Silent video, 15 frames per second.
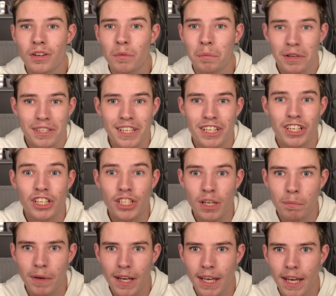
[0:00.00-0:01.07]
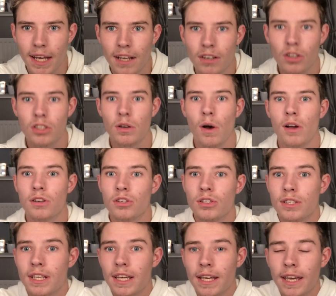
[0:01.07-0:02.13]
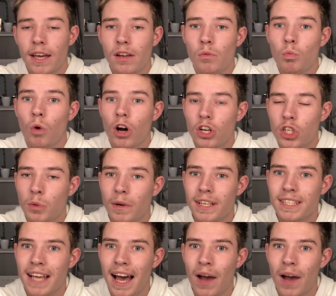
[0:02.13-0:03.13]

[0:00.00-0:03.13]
position to be in, because I was just thinking, what do I say,